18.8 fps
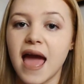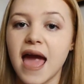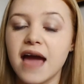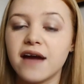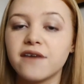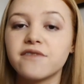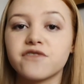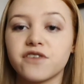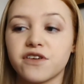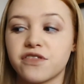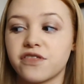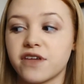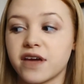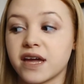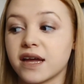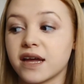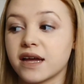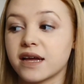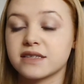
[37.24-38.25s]

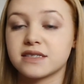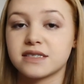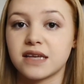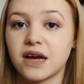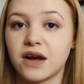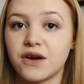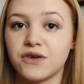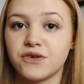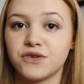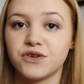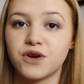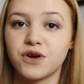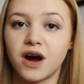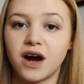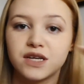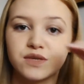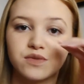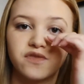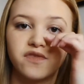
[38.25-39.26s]
everything, so you
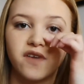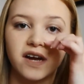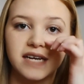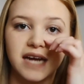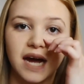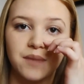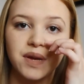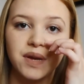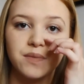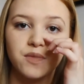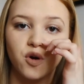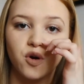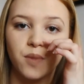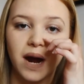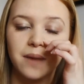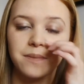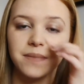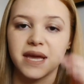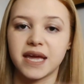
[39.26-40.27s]
guys will find out a bit more
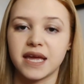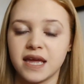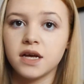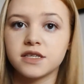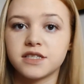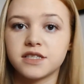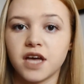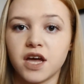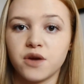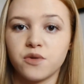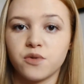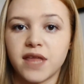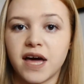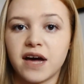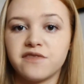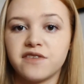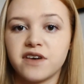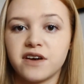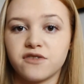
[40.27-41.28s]
about me. So
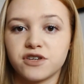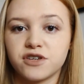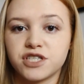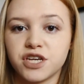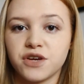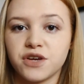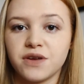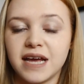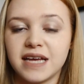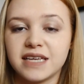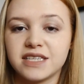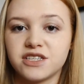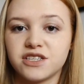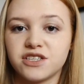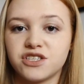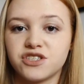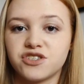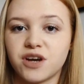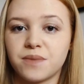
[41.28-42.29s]
without further ado, let's
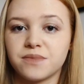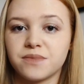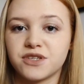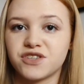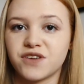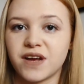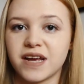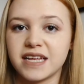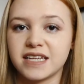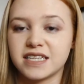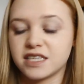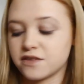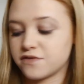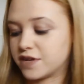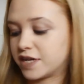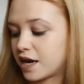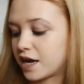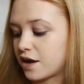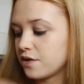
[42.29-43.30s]
just jump straight into the
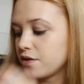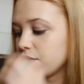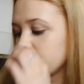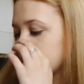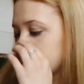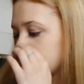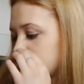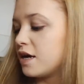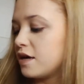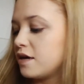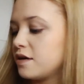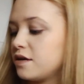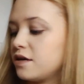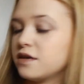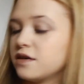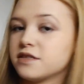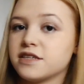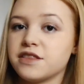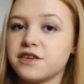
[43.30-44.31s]
video.
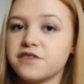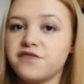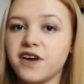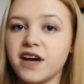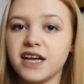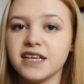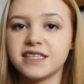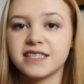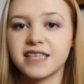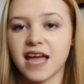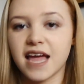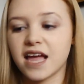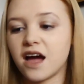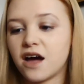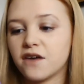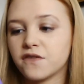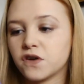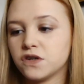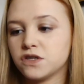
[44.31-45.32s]
So the first thing
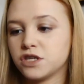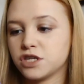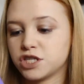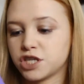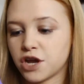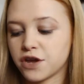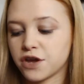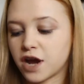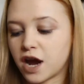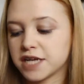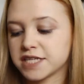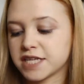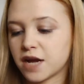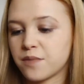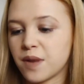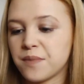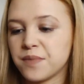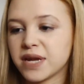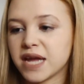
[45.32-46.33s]
I've got to show you guys, I
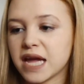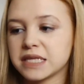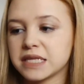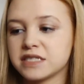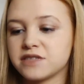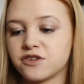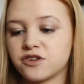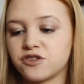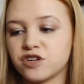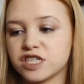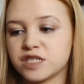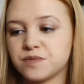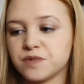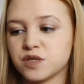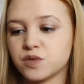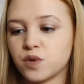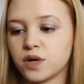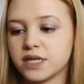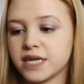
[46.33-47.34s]
remember getting this for
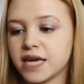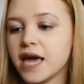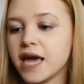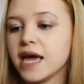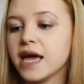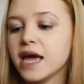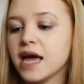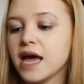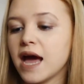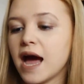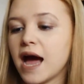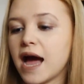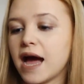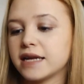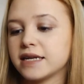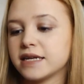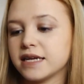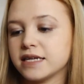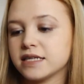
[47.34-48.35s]
Christmas one year,
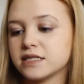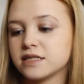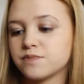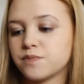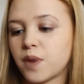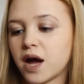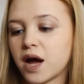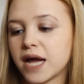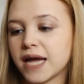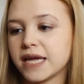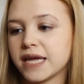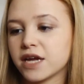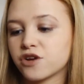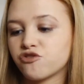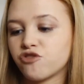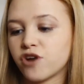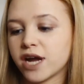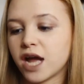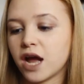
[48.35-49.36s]
and it's by
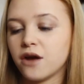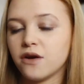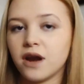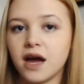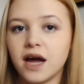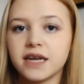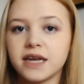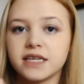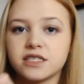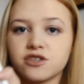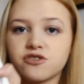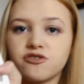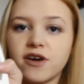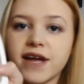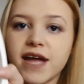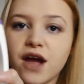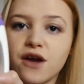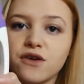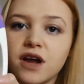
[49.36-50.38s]
Crayola and it's
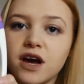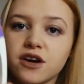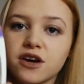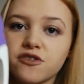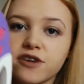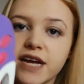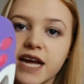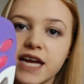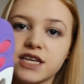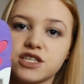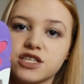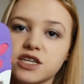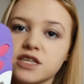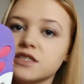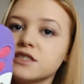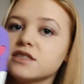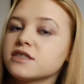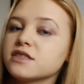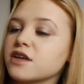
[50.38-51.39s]
Crayola
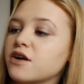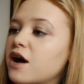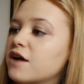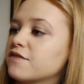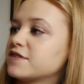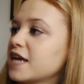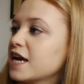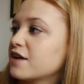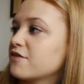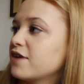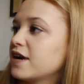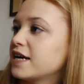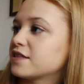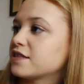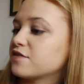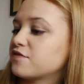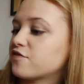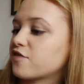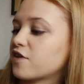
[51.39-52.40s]
Creations. So I've
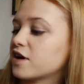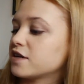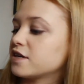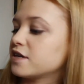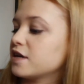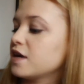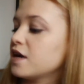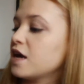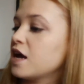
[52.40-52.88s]
decorated the front